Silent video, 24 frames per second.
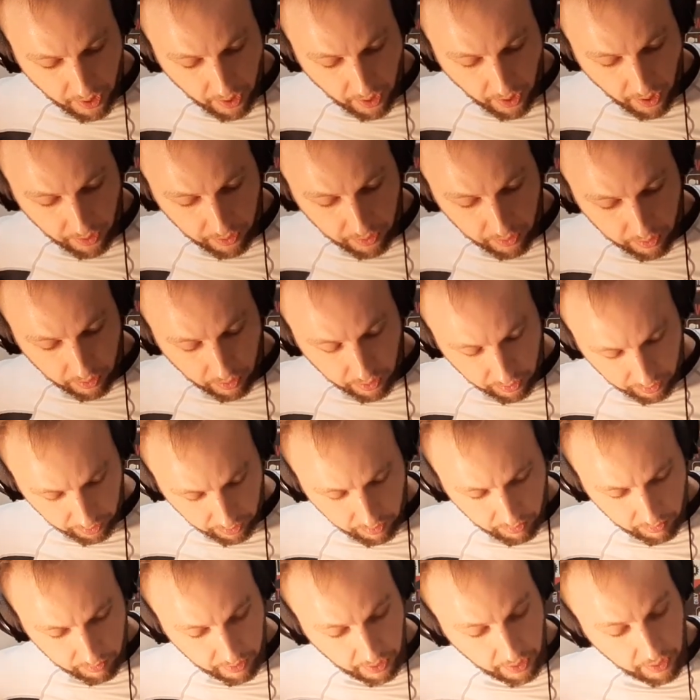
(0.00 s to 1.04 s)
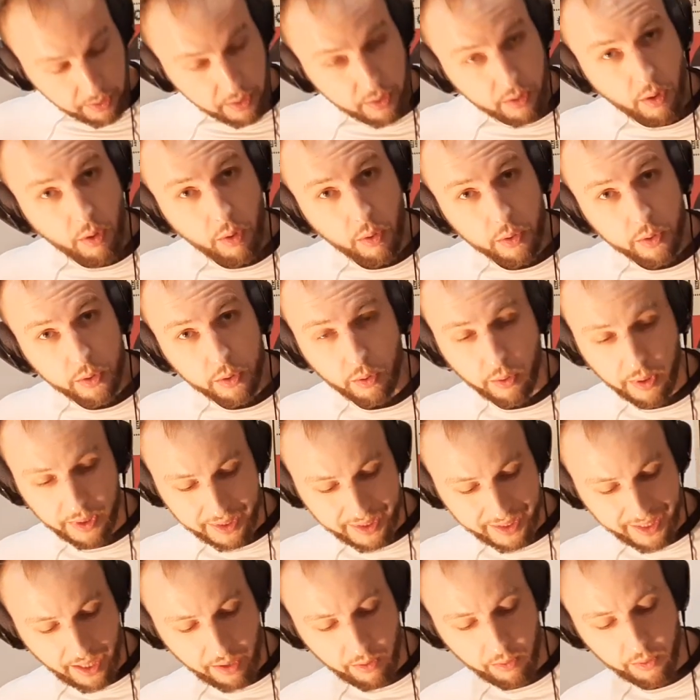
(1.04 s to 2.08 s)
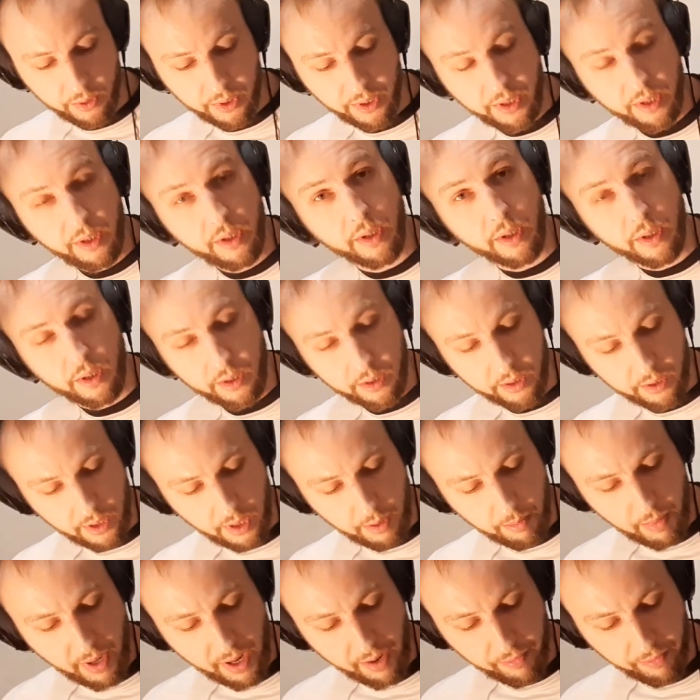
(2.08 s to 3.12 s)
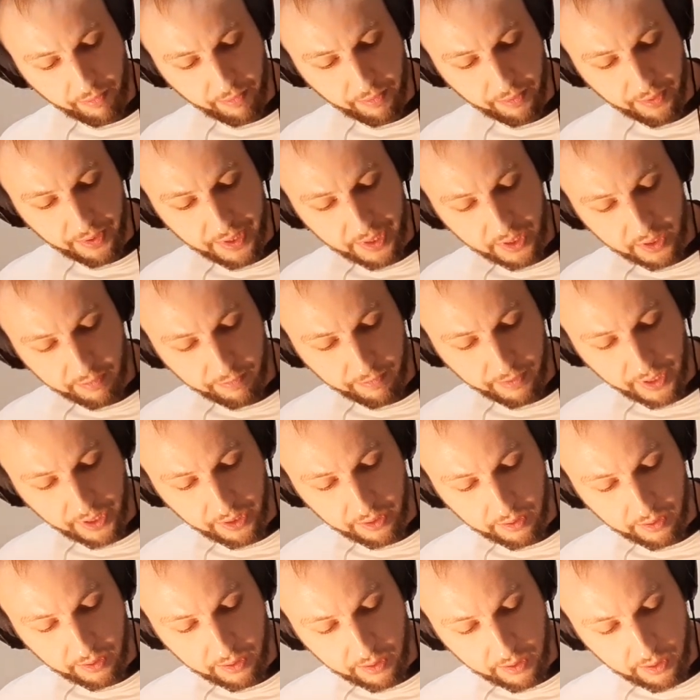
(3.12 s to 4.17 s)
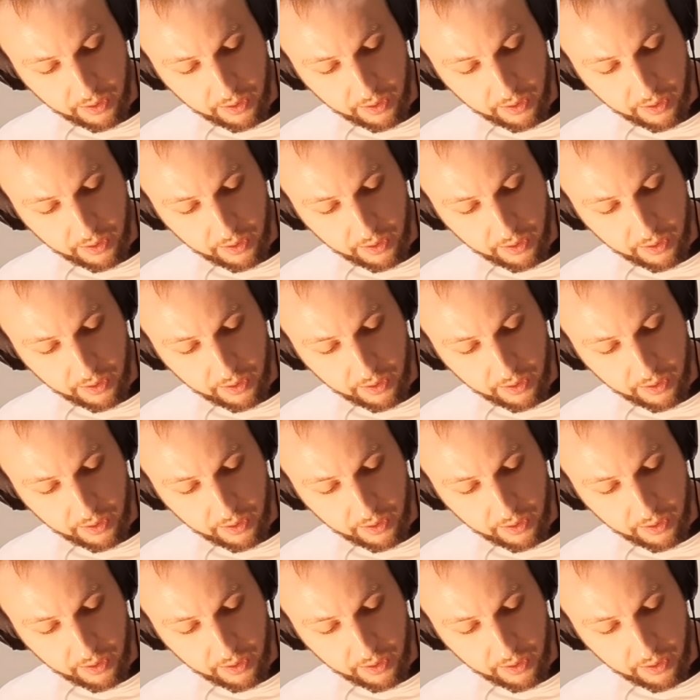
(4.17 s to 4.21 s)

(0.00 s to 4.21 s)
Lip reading: And there is also a sound here above this fret.